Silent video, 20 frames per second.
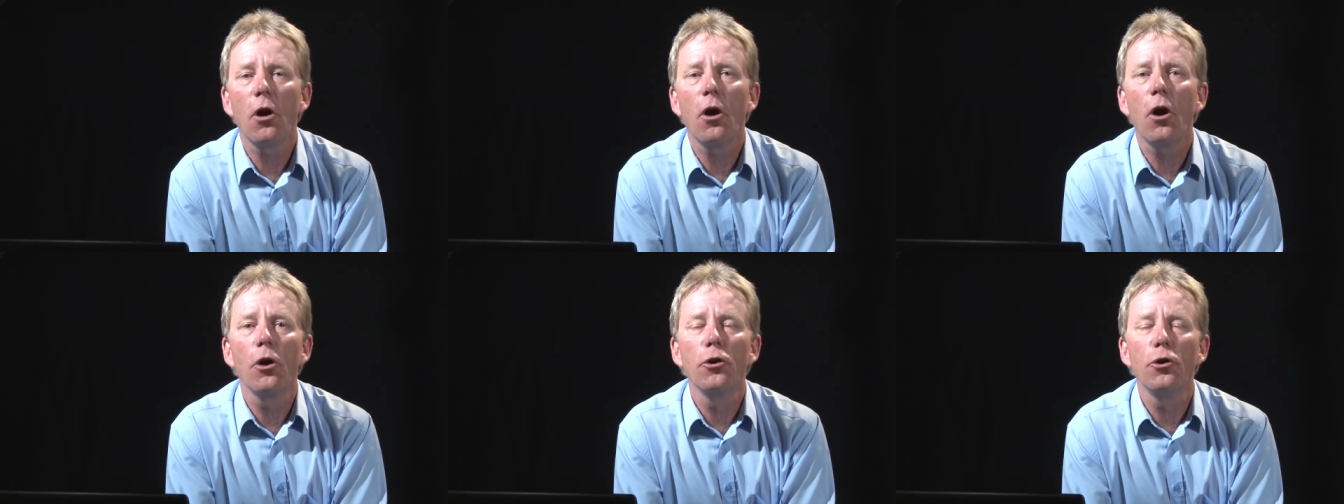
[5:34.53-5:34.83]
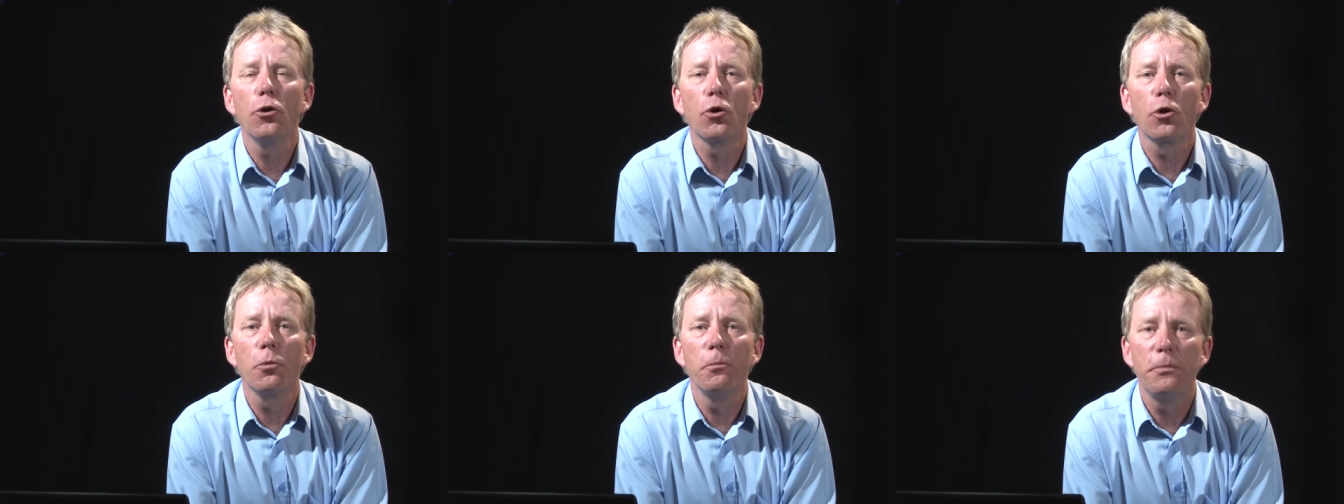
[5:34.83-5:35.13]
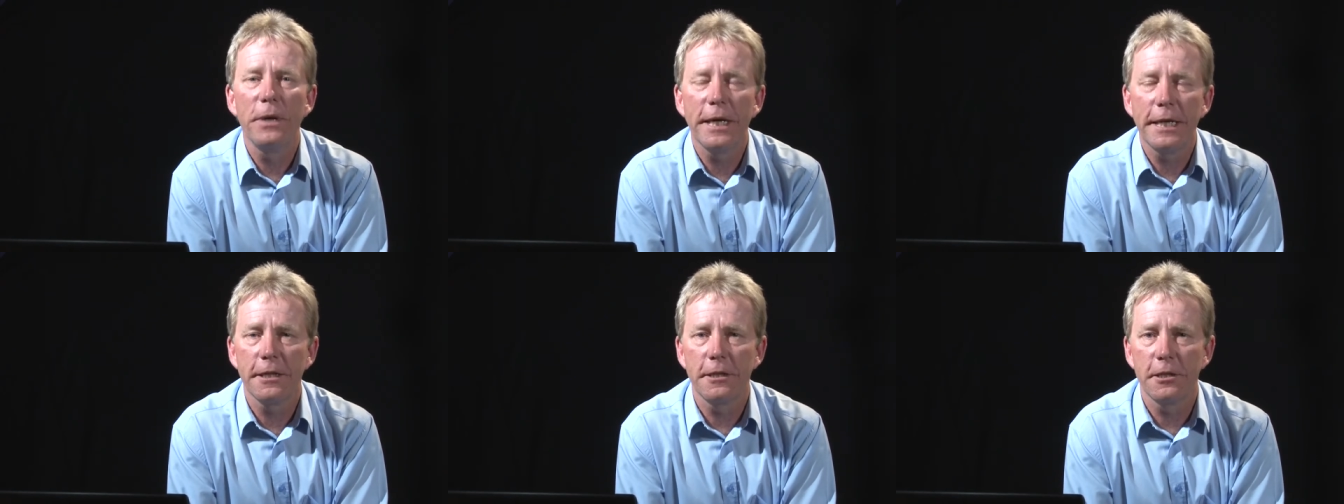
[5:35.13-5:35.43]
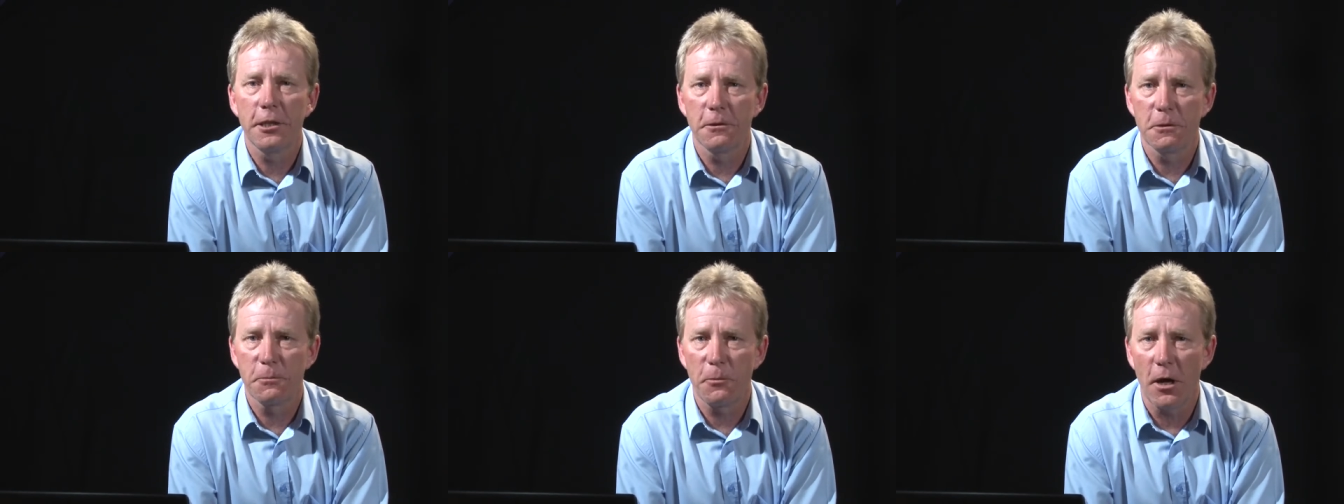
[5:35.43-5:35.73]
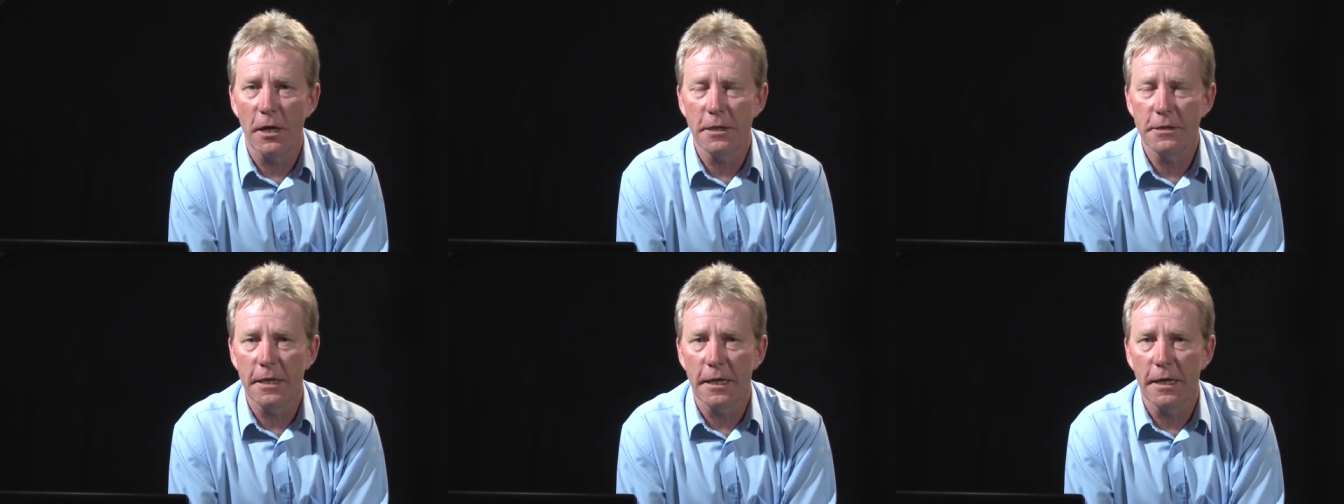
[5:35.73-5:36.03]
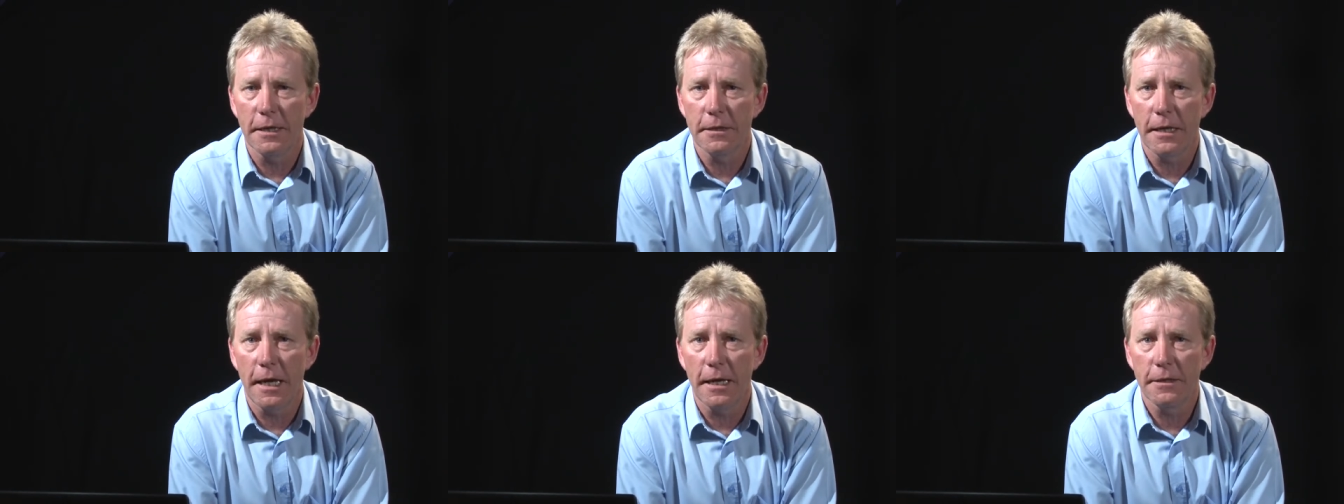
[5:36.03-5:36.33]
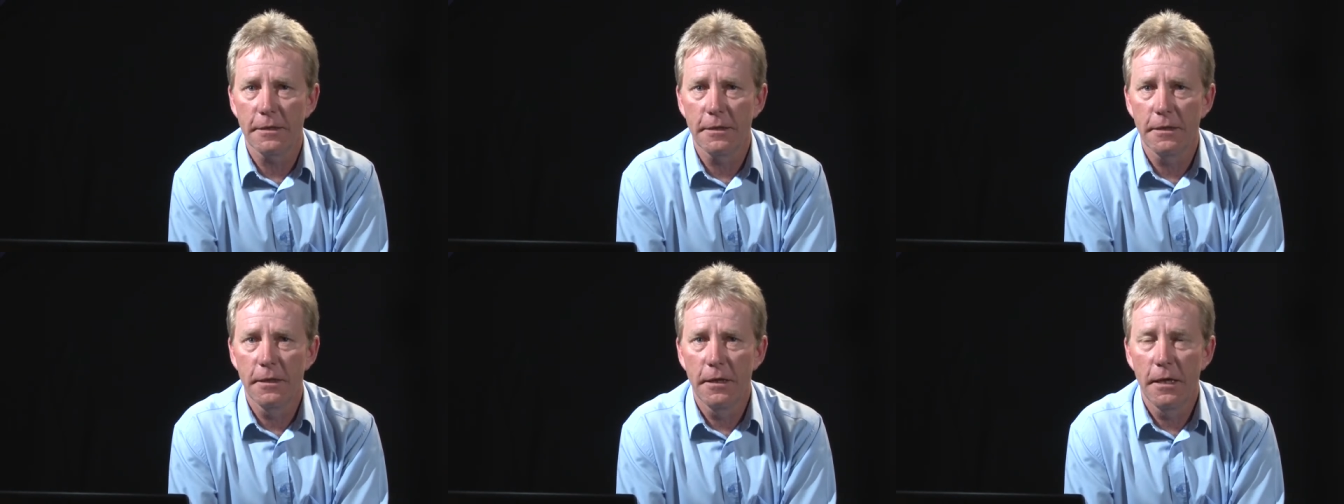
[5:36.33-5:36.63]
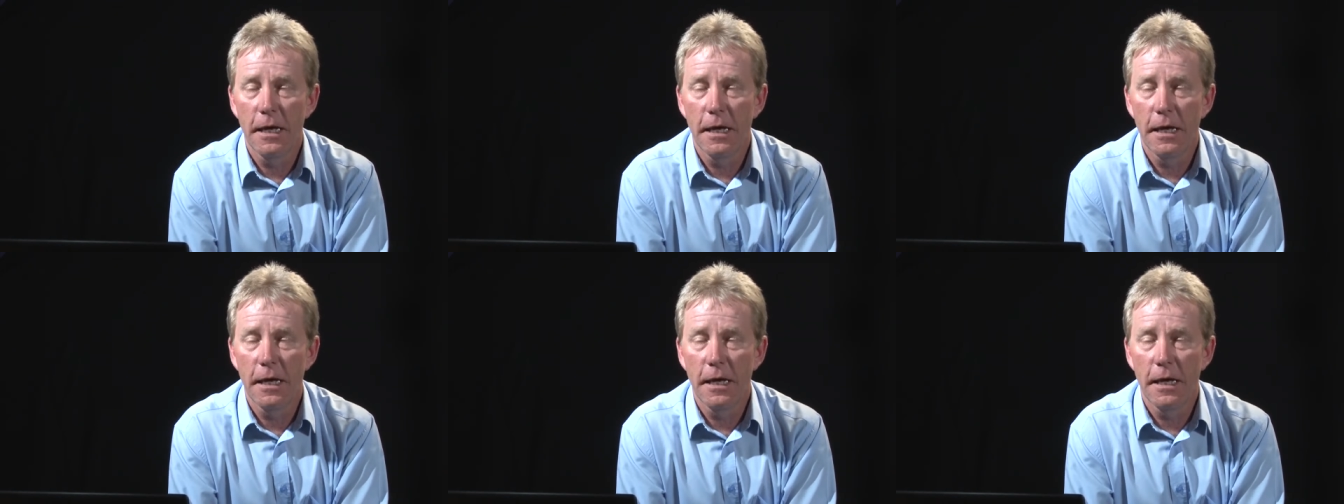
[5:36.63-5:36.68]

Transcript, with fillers: are your competitors pricing it at,